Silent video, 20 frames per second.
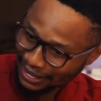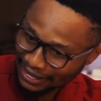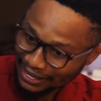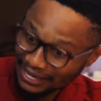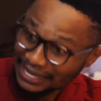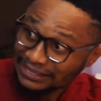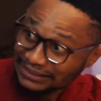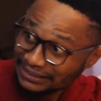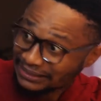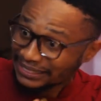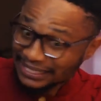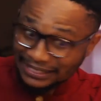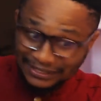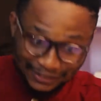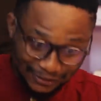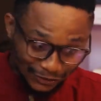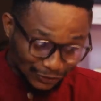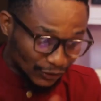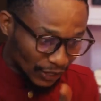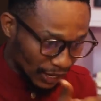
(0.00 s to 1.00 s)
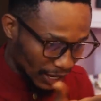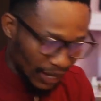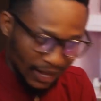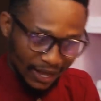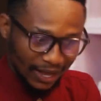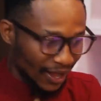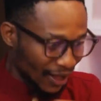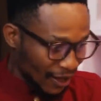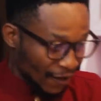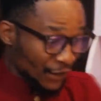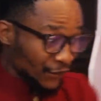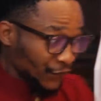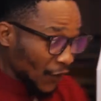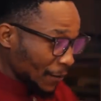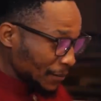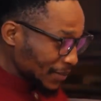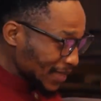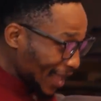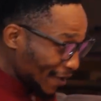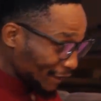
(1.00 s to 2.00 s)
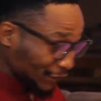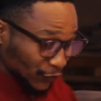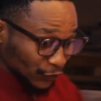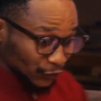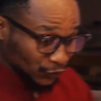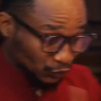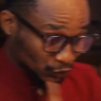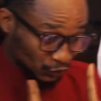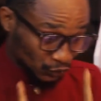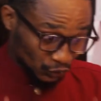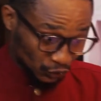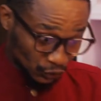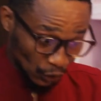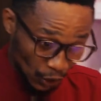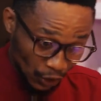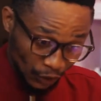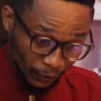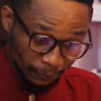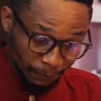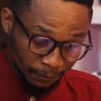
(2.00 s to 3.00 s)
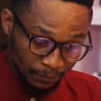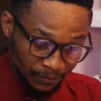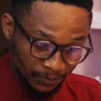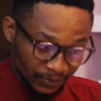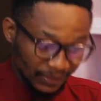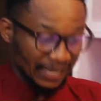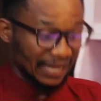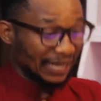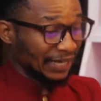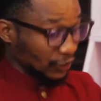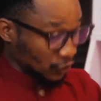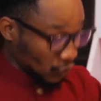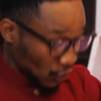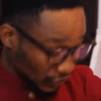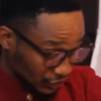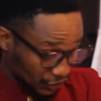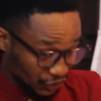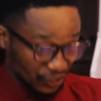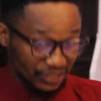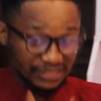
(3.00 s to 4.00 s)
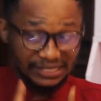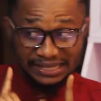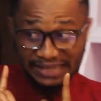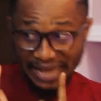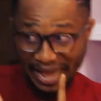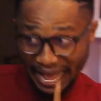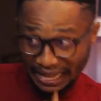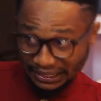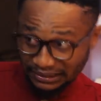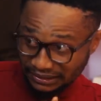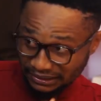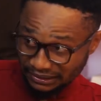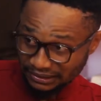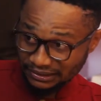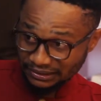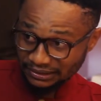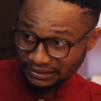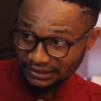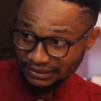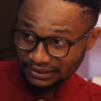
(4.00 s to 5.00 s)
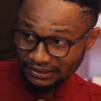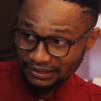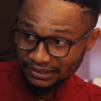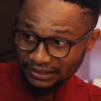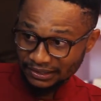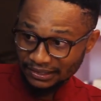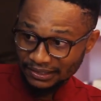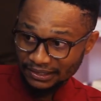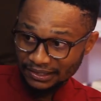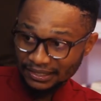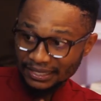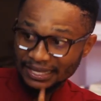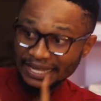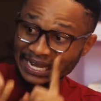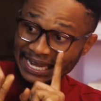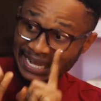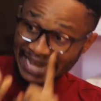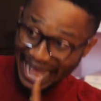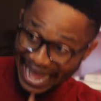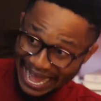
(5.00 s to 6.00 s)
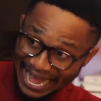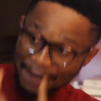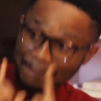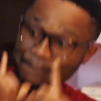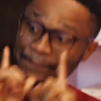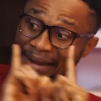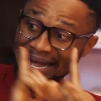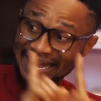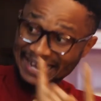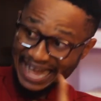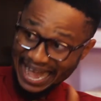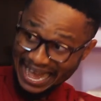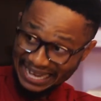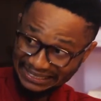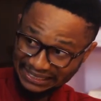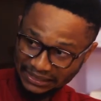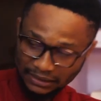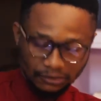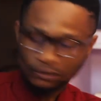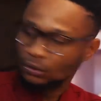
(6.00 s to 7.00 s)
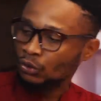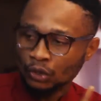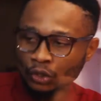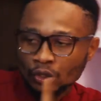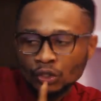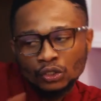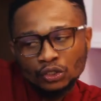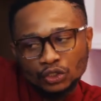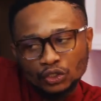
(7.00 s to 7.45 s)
Is it from nephew to son, not just that, lying parents. No, no, no.